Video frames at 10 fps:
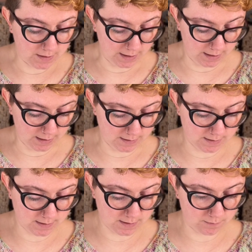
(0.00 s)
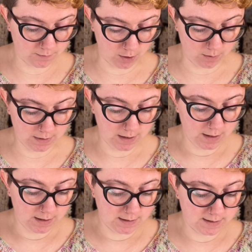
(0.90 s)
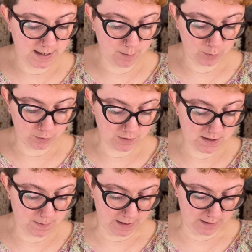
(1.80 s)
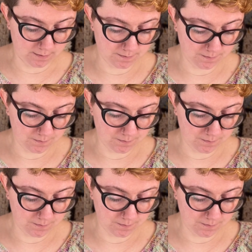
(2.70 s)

is from Temporal Spin.